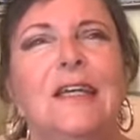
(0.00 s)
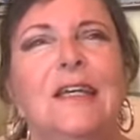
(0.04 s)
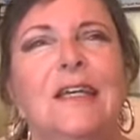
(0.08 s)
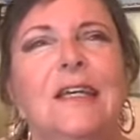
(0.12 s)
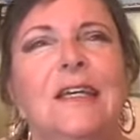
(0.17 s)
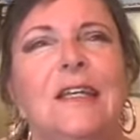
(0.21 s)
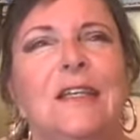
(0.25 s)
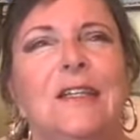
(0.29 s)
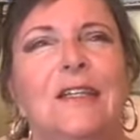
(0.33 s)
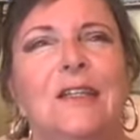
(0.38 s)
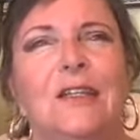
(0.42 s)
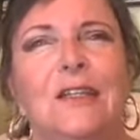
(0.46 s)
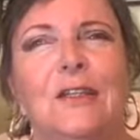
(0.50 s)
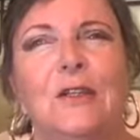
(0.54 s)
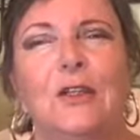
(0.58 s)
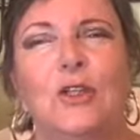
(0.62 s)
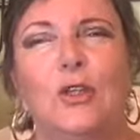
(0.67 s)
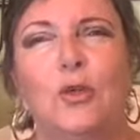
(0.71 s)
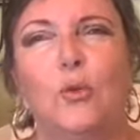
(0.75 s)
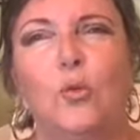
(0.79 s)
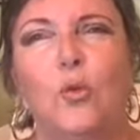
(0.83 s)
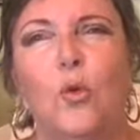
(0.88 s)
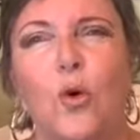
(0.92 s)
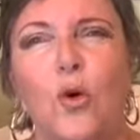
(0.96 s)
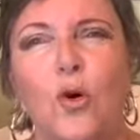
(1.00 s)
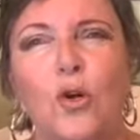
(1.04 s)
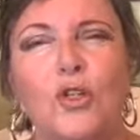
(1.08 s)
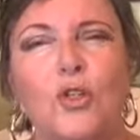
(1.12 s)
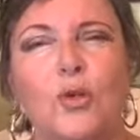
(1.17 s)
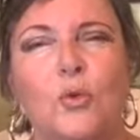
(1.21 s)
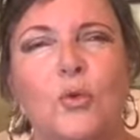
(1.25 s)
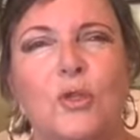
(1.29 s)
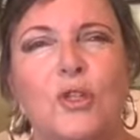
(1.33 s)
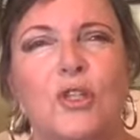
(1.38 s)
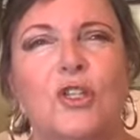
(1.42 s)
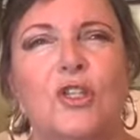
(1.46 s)
The water
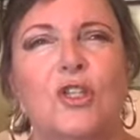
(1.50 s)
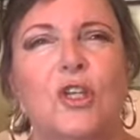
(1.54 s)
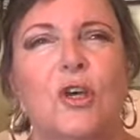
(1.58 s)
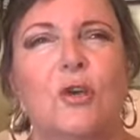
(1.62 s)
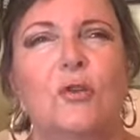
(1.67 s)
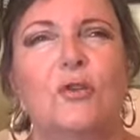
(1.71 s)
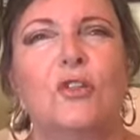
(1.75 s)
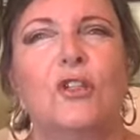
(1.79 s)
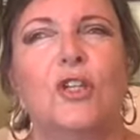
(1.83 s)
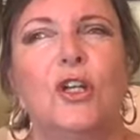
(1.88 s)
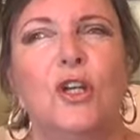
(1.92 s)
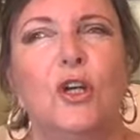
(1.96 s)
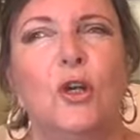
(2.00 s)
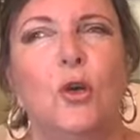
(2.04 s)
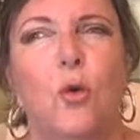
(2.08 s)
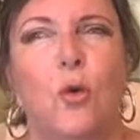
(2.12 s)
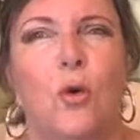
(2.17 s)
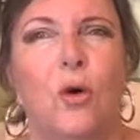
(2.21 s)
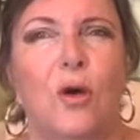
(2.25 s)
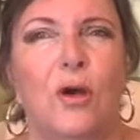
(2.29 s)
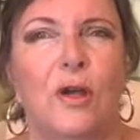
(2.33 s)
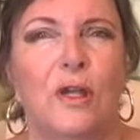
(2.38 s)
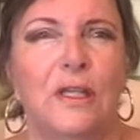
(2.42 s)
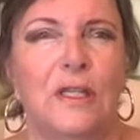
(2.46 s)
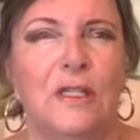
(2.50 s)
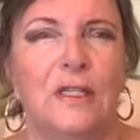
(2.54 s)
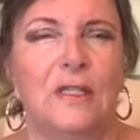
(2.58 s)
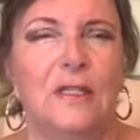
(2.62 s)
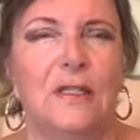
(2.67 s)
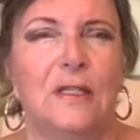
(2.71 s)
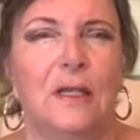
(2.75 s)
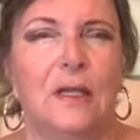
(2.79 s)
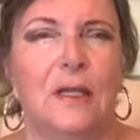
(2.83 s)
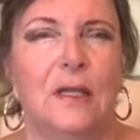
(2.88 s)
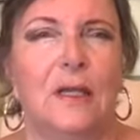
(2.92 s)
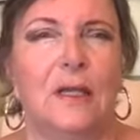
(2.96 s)
was so turquoise,
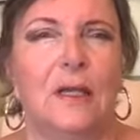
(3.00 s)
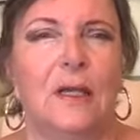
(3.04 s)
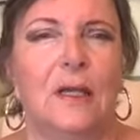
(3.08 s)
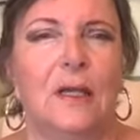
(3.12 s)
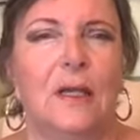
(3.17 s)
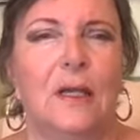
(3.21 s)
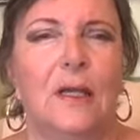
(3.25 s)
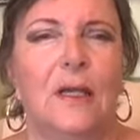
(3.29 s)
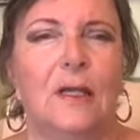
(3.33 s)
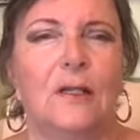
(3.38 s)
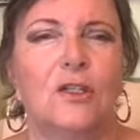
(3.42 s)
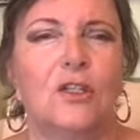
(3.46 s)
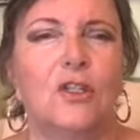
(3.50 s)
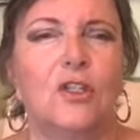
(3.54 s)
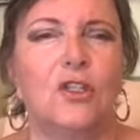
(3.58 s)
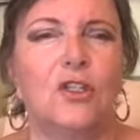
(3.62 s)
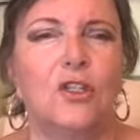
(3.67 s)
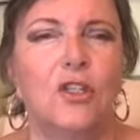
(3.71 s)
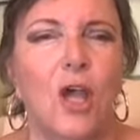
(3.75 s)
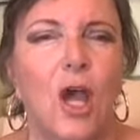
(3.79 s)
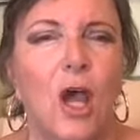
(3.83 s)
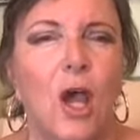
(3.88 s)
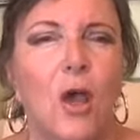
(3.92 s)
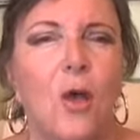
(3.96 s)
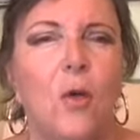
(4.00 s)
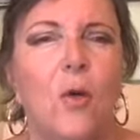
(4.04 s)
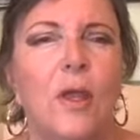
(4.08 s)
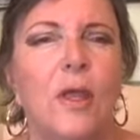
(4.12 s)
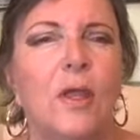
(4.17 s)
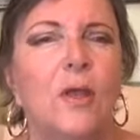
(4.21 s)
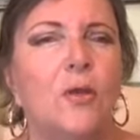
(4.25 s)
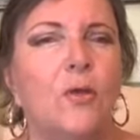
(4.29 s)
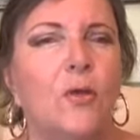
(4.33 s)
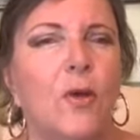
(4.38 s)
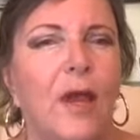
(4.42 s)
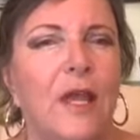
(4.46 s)
so
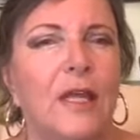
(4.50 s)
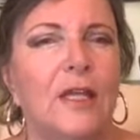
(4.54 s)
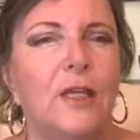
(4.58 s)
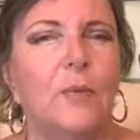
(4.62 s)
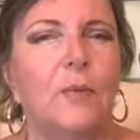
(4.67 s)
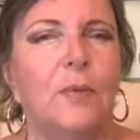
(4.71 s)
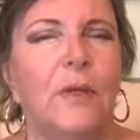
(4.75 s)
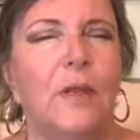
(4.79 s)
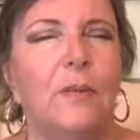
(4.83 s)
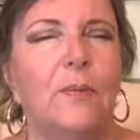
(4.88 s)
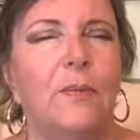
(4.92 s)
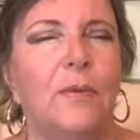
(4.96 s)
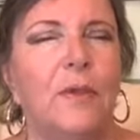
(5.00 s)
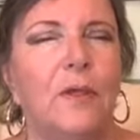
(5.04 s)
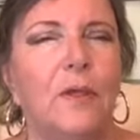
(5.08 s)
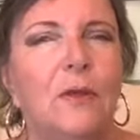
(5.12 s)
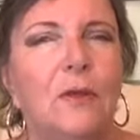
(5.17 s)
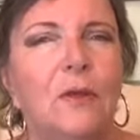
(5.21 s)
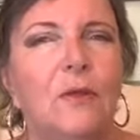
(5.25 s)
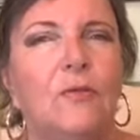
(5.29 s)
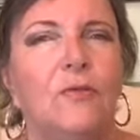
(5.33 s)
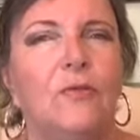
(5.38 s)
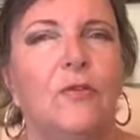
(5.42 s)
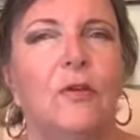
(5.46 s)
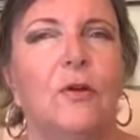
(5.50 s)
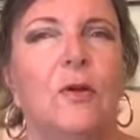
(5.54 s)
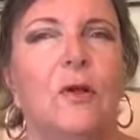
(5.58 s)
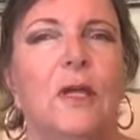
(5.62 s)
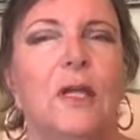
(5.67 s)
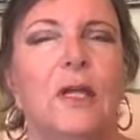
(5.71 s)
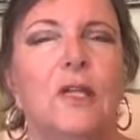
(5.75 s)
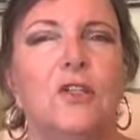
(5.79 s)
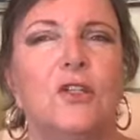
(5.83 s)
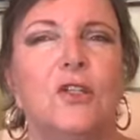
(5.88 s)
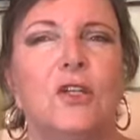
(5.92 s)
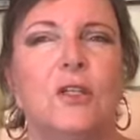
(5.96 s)
incredibly beautiful.
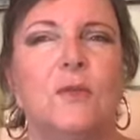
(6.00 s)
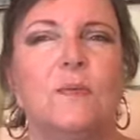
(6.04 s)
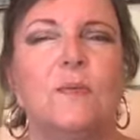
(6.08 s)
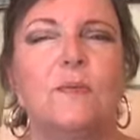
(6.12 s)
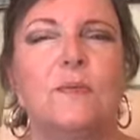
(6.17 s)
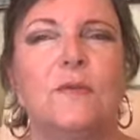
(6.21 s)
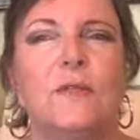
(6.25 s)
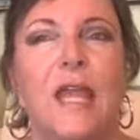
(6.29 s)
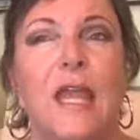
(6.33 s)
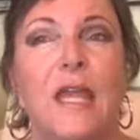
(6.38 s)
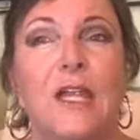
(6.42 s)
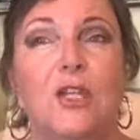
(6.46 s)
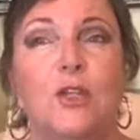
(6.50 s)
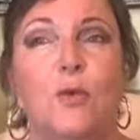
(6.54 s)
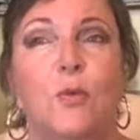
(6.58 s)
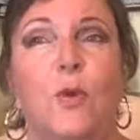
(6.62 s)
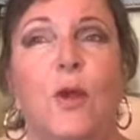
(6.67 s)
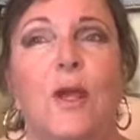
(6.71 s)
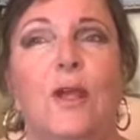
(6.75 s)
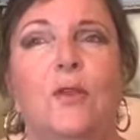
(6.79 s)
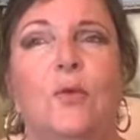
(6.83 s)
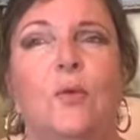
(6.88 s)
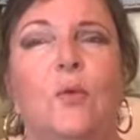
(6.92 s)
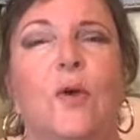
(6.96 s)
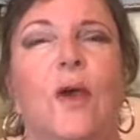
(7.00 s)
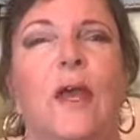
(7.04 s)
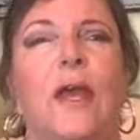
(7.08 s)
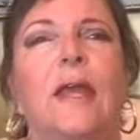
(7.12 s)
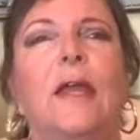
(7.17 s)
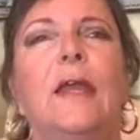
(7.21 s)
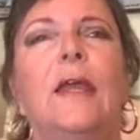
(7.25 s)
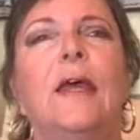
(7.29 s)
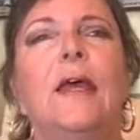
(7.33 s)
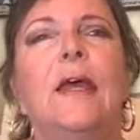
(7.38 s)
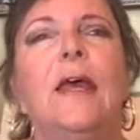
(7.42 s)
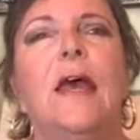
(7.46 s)
It just takes your breath away.
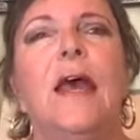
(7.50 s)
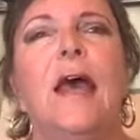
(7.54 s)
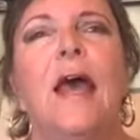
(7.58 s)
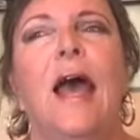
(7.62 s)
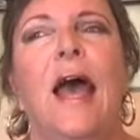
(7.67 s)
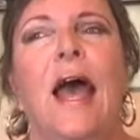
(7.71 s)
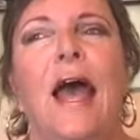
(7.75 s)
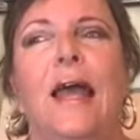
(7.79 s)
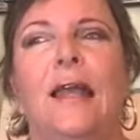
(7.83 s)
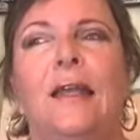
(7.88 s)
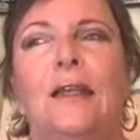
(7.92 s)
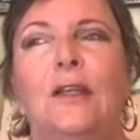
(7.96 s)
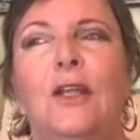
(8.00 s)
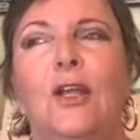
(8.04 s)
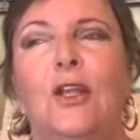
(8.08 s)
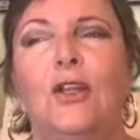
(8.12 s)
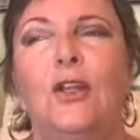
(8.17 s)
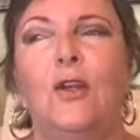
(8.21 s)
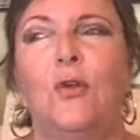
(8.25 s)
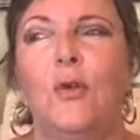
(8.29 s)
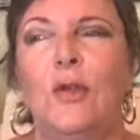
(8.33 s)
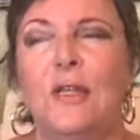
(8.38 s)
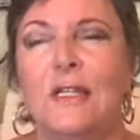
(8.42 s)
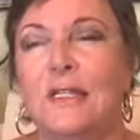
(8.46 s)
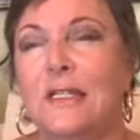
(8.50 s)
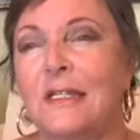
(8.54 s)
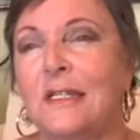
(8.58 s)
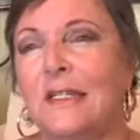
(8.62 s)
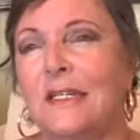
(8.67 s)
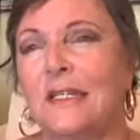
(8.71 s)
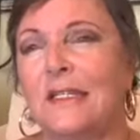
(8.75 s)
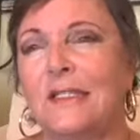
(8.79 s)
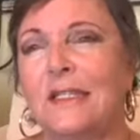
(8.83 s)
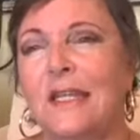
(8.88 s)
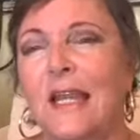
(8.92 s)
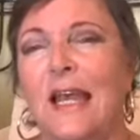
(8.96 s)
And there isn't
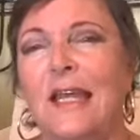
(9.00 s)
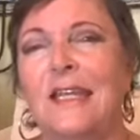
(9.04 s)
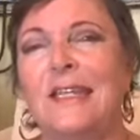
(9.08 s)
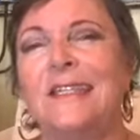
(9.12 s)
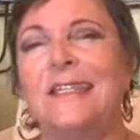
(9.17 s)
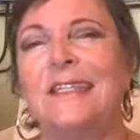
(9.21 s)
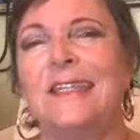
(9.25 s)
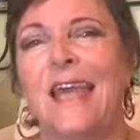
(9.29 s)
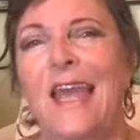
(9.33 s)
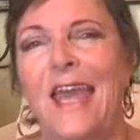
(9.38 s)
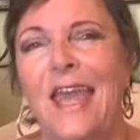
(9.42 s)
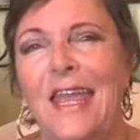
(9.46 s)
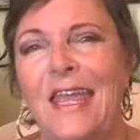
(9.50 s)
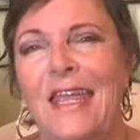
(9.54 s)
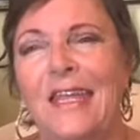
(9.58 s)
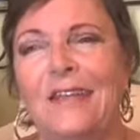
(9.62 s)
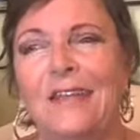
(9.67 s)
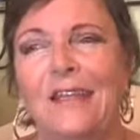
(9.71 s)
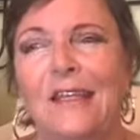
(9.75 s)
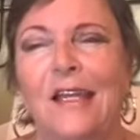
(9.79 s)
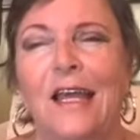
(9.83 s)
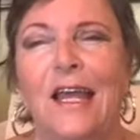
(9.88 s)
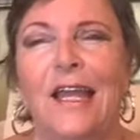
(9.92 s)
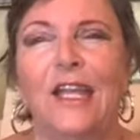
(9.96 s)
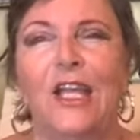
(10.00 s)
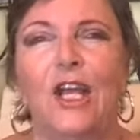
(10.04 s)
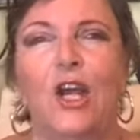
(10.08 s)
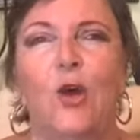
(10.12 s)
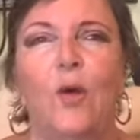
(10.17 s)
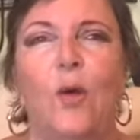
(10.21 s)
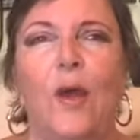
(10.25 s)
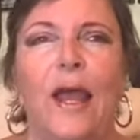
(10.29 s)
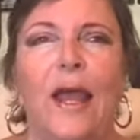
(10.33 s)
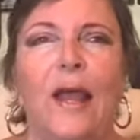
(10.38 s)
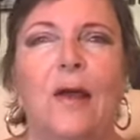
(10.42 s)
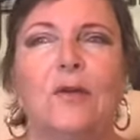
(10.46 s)
a day that I go
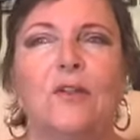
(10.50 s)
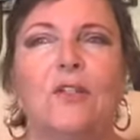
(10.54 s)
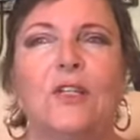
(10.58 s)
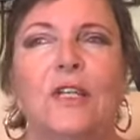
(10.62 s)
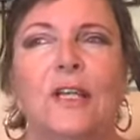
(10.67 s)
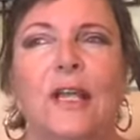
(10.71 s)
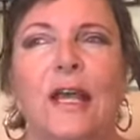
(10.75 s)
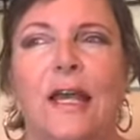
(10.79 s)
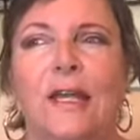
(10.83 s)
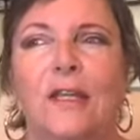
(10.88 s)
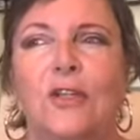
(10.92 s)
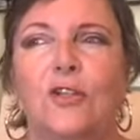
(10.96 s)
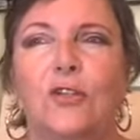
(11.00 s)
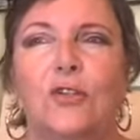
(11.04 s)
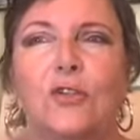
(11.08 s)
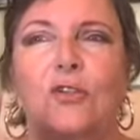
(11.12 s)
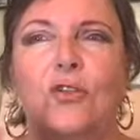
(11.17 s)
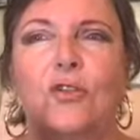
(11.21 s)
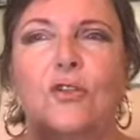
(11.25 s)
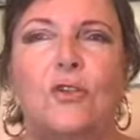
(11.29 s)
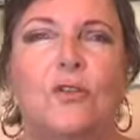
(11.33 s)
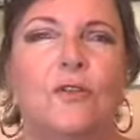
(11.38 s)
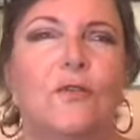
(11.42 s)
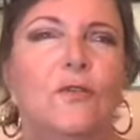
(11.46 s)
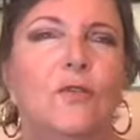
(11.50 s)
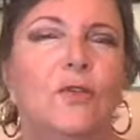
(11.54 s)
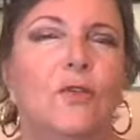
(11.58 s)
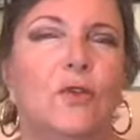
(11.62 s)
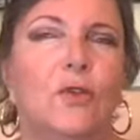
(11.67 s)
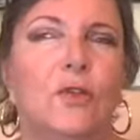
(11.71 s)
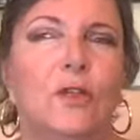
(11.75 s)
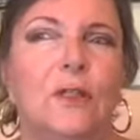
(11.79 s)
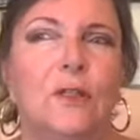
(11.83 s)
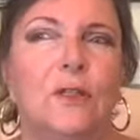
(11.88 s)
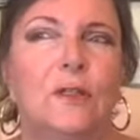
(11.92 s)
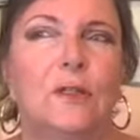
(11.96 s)
out and I sort of look
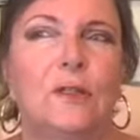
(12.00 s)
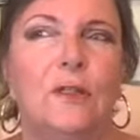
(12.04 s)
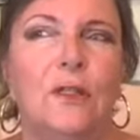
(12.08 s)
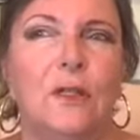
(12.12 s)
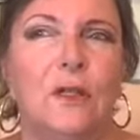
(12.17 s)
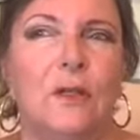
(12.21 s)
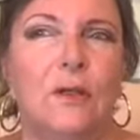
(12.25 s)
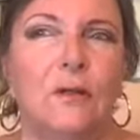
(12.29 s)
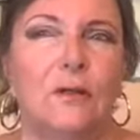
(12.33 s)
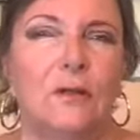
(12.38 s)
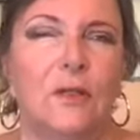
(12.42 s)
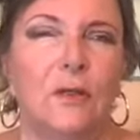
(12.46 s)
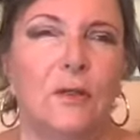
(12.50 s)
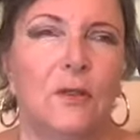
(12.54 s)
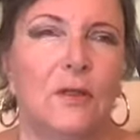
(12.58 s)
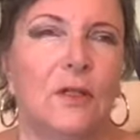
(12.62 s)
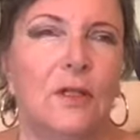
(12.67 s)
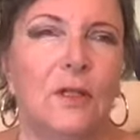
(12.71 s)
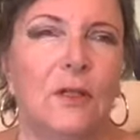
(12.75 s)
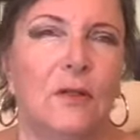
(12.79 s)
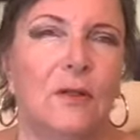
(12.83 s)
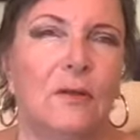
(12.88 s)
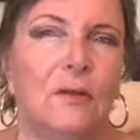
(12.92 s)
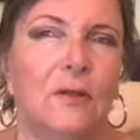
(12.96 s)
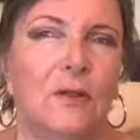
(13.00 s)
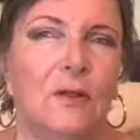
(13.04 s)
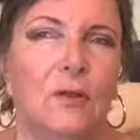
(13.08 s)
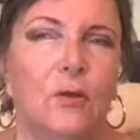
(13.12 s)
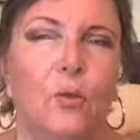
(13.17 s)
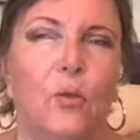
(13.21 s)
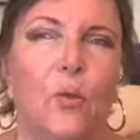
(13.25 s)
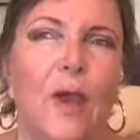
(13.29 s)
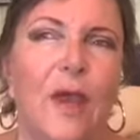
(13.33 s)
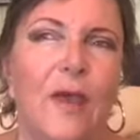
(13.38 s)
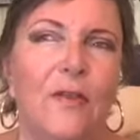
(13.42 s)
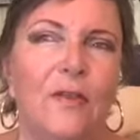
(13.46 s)
at, you know, the
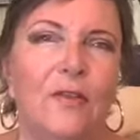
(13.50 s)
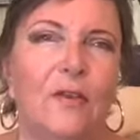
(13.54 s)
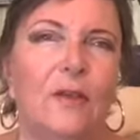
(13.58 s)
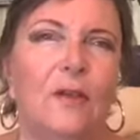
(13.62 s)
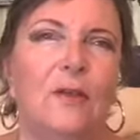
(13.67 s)
weather,